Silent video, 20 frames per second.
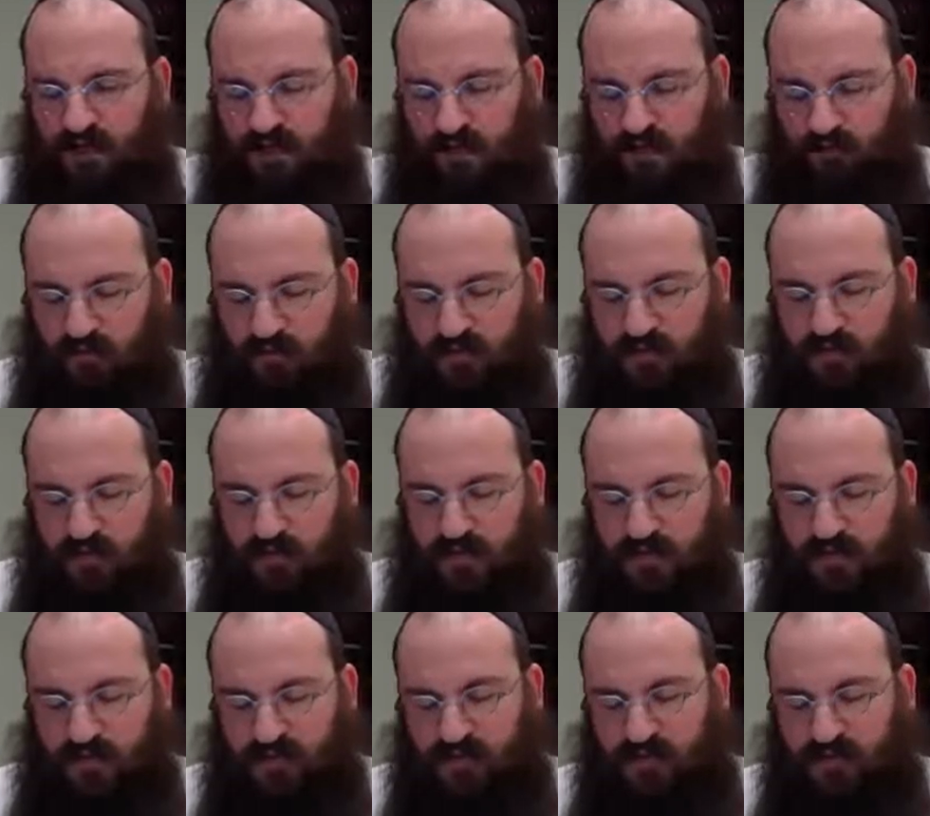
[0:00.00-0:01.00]
Kirish
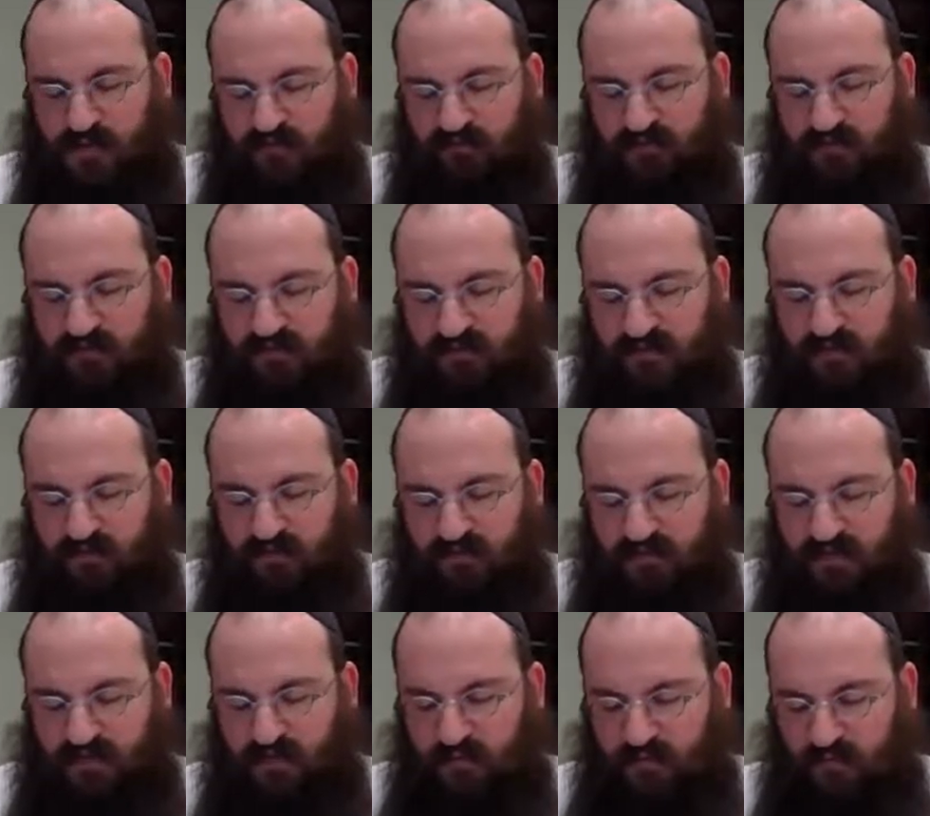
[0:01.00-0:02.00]
shal heves, like
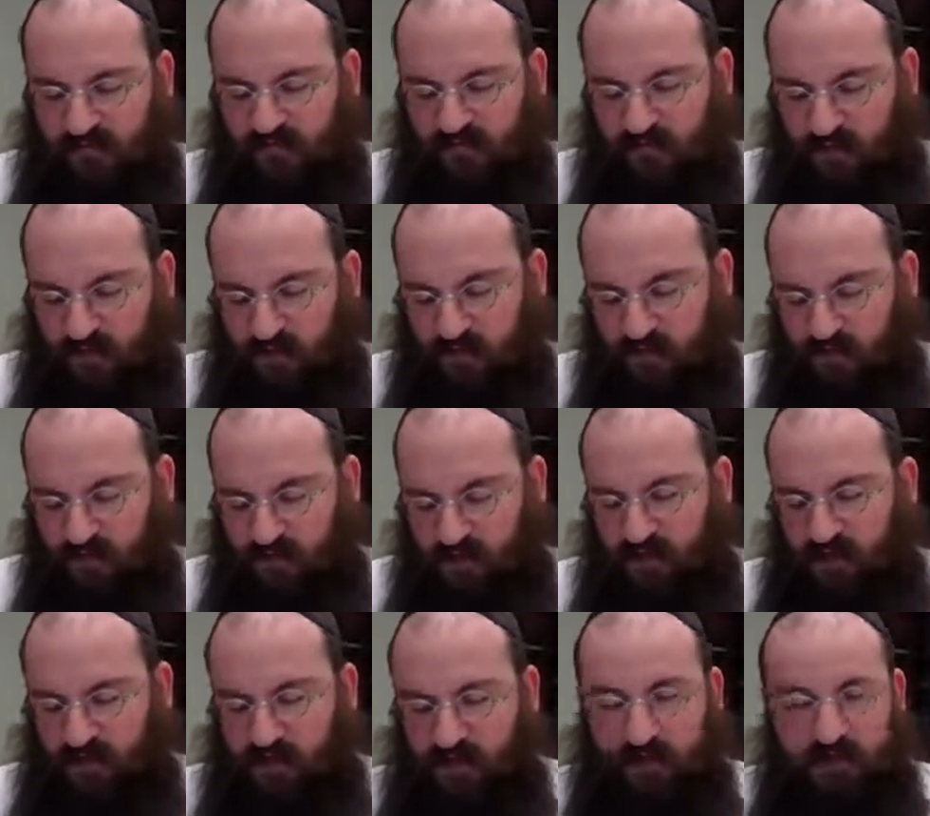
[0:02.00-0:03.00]
flaming fire.
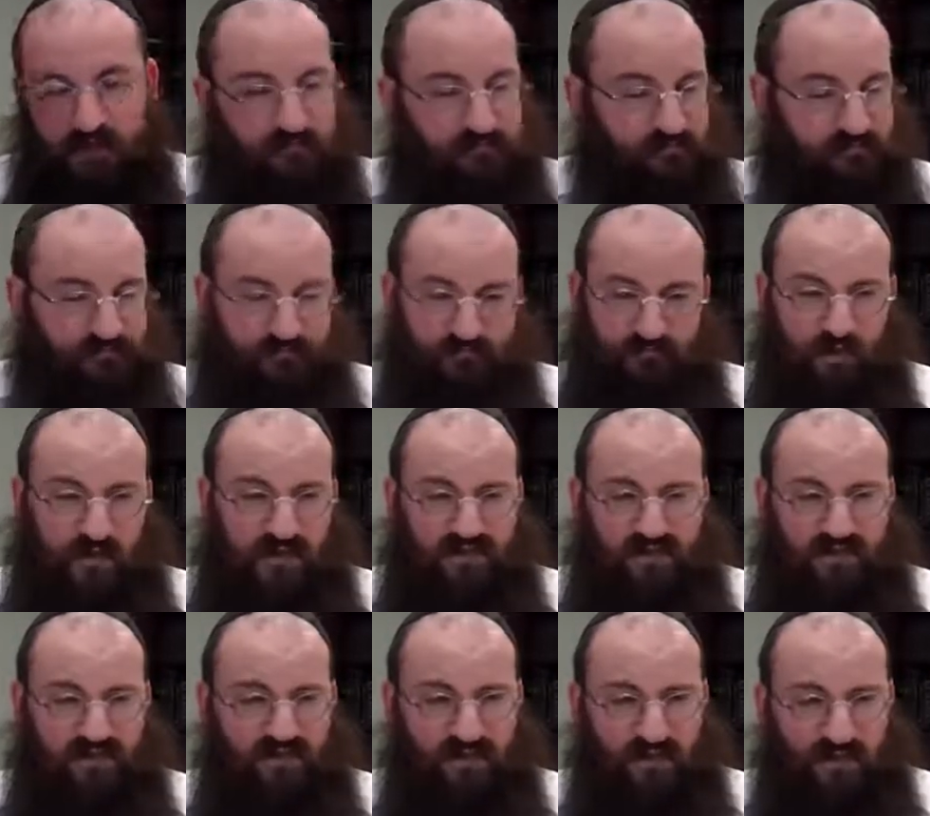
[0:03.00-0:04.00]

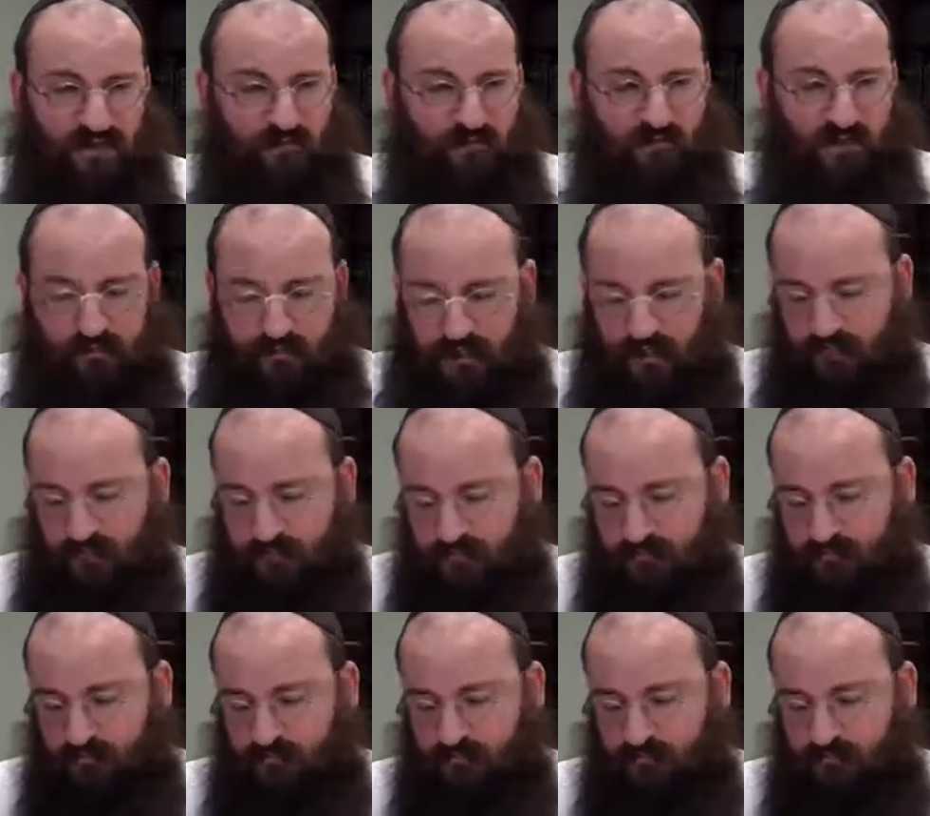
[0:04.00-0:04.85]
What's the fire all about?